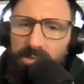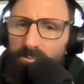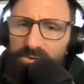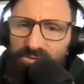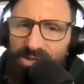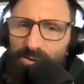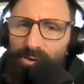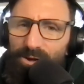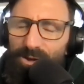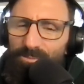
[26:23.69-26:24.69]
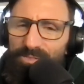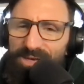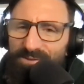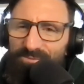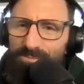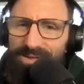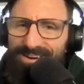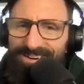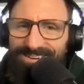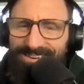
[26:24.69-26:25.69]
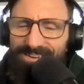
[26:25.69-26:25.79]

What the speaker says: And we just kind of went on with that from there.